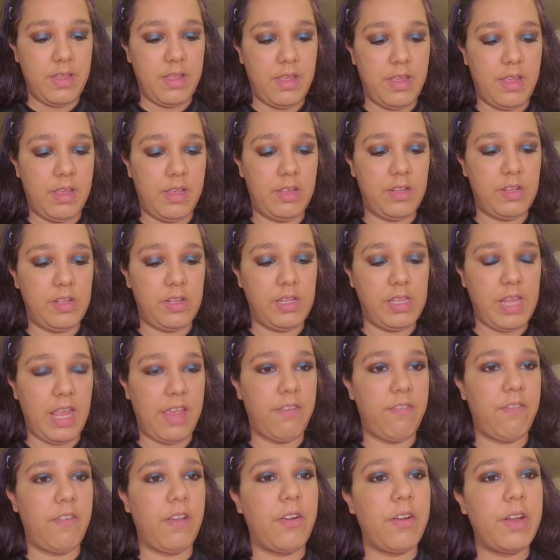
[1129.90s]
It's just a
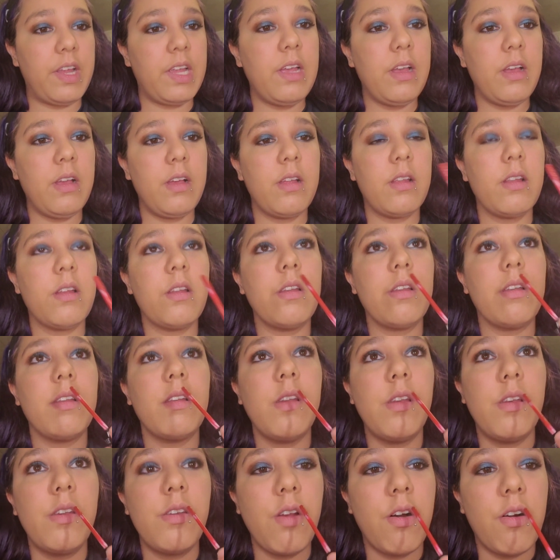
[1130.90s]
very
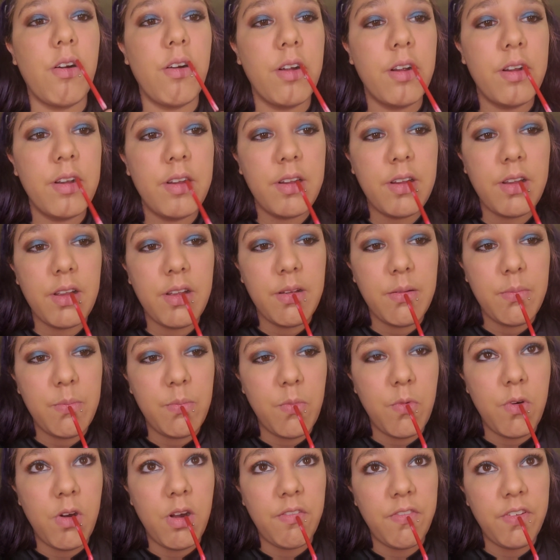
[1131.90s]
dark
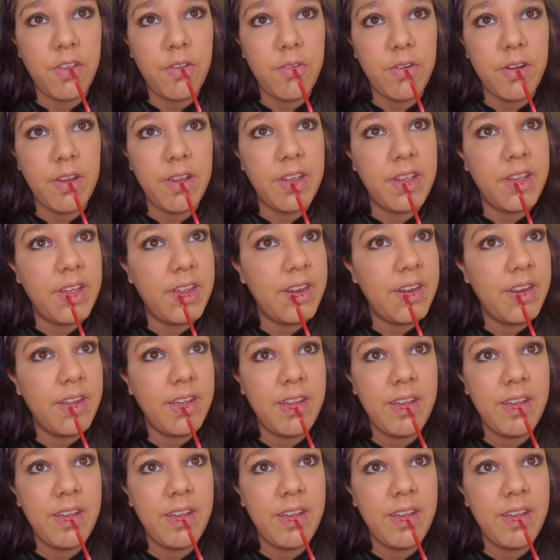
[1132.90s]
mauve red.